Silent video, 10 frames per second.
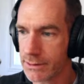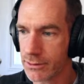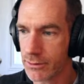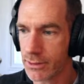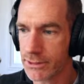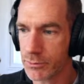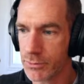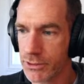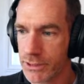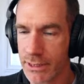turn on some
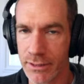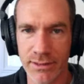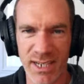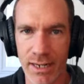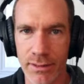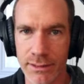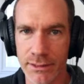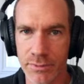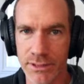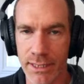music and dial in
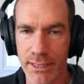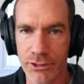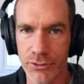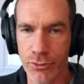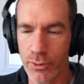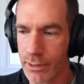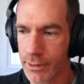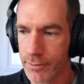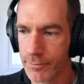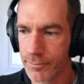some settings real quick.